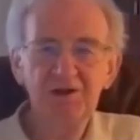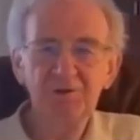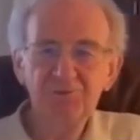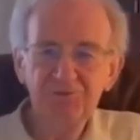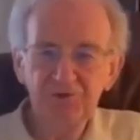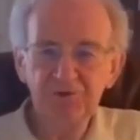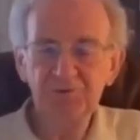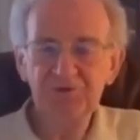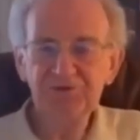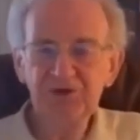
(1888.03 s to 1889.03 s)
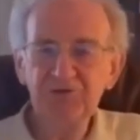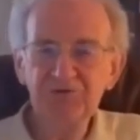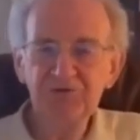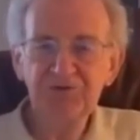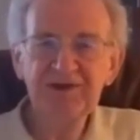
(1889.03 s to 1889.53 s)
For this covers
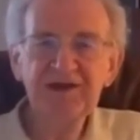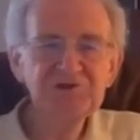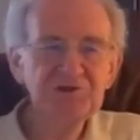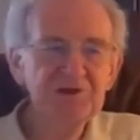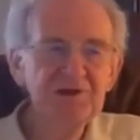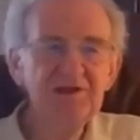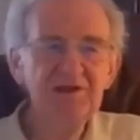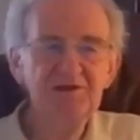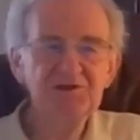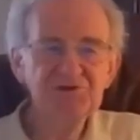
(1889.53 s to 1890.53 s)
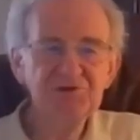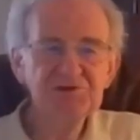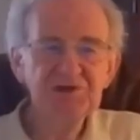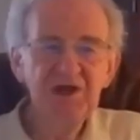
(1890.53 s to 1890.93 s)
financial and legal issues,